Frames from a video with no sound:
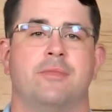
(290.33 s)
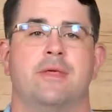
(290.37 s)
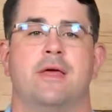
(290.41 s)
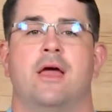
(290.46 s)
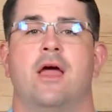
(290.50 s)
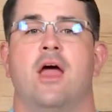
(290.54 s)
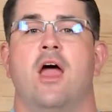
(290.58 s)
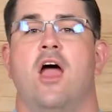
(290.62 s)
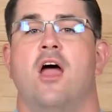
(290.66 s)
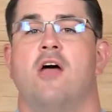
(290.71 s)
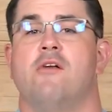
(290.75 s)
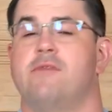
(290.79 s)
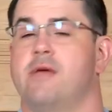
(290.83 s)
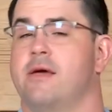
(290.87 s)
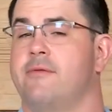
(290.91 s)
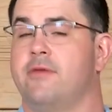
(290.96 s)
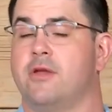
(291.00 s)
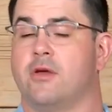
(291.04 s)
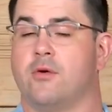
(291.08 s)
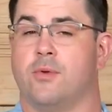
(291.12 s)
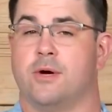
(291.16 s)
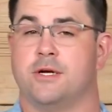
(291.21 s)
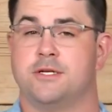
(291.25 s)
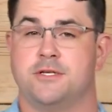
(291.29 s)
If you have
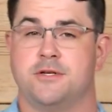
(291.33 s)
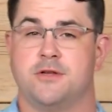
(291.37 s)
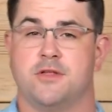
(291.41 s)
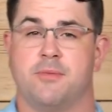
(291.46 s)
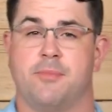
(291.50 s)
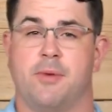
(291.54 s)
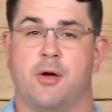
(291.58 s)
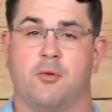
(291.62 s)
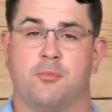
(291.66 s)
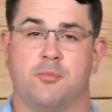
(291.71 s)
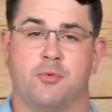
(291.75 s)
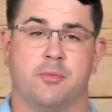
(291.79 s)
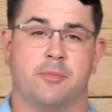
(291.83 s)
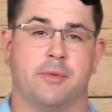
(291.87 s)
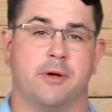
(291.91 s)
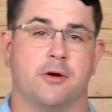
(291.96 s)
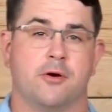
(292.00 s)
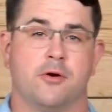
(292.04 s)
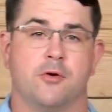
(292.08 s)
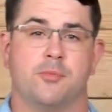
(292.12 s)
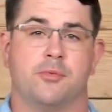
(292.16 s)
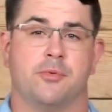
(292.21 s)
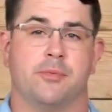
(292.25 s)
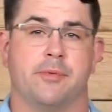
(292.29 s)
any questions about
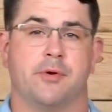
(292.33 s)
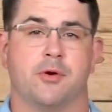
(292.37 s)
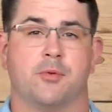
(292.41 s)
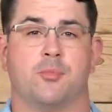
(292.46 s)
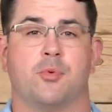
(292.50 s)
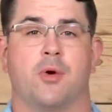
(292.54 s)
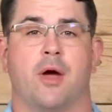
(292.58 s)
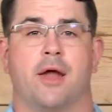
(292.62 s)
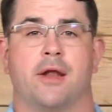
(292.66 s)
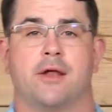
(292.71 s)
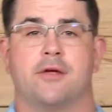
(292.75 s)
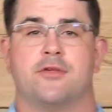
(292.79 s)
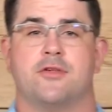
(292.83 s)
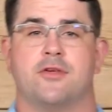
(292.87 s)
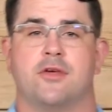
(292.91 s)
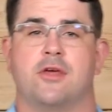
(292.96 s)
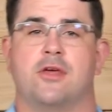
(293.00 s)
Premier products,